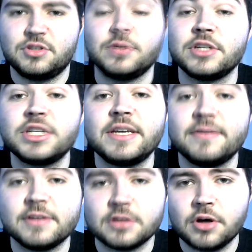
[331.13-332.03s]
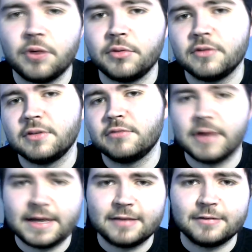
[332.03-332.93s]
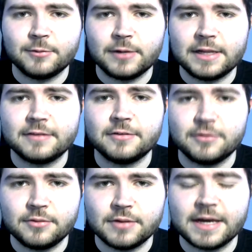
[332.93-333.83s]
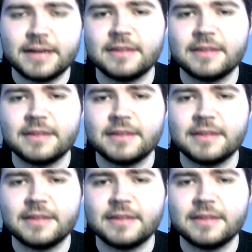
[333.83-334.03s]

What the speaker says: to achieve his goals, and Rey isn't willing to do that.